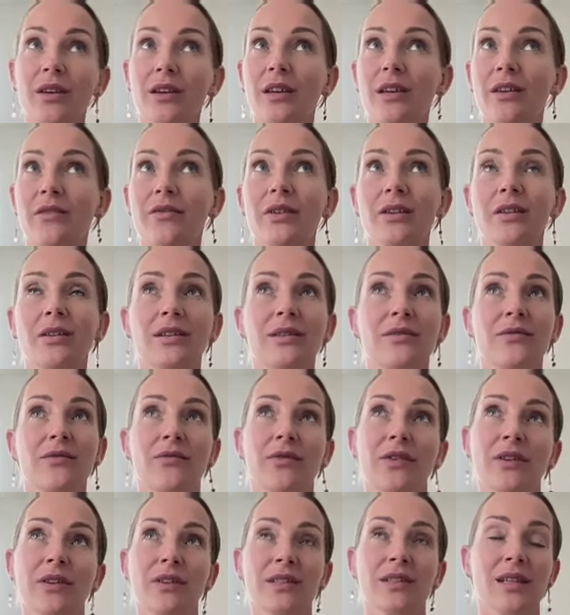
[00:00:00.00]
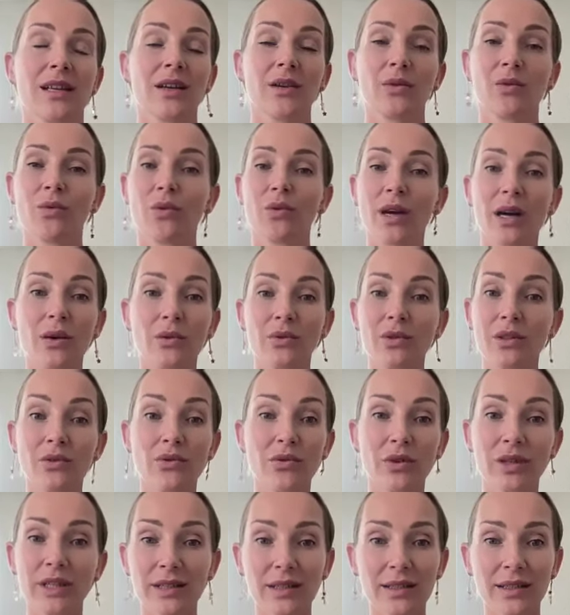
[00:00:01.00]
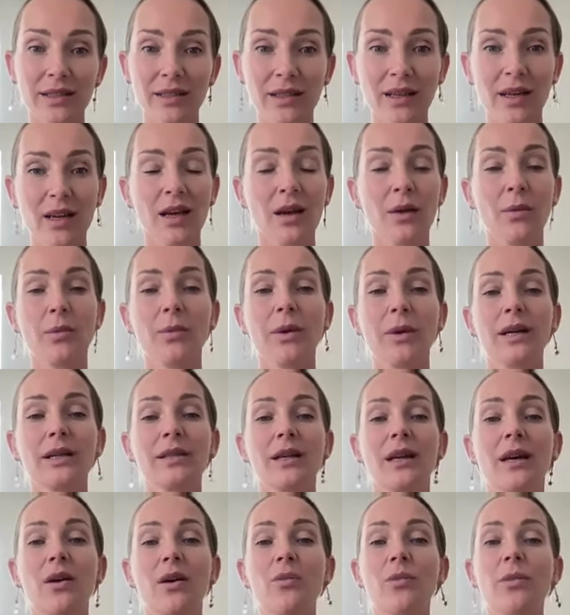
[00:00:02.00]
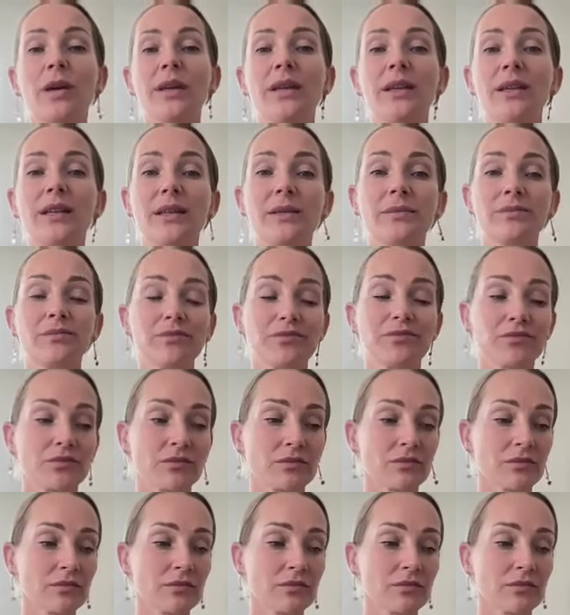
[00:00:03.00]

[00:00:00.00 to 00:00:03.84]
even it feels like without a reason, but how many